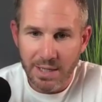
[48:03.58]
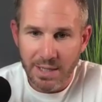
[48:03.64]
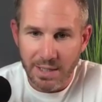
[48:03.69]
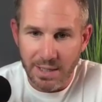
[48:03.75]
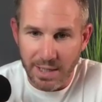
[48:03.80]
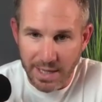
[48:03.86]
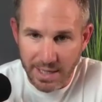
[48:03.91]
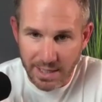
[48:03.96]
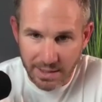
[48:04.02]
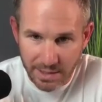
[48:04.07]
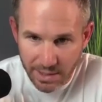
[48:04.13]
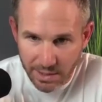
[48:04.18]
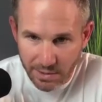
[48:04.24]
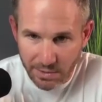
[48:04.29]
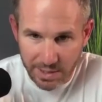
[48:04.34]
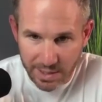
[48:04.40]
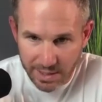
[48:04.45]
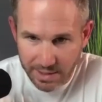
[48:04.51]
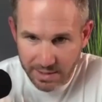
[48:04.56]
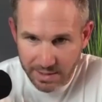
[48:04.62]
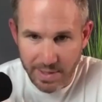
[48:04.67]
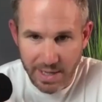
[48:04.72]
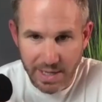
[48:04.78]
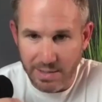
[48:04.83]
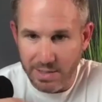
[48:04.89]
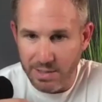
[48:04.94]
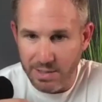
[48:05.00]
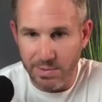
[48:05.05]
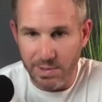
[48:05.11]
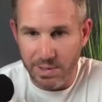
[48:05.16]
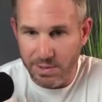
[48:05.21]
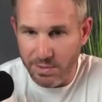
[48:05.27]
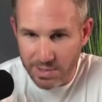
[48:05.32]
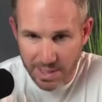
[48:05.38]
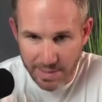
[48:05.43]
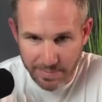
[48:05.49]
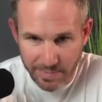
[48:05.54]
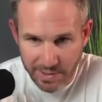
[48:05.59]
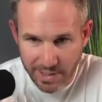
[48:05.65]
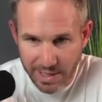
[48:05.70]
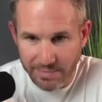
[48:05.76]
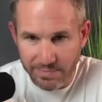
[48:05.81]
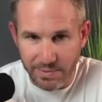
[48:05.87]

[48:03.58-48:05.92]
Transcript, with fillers: like literally like because we're going to use them with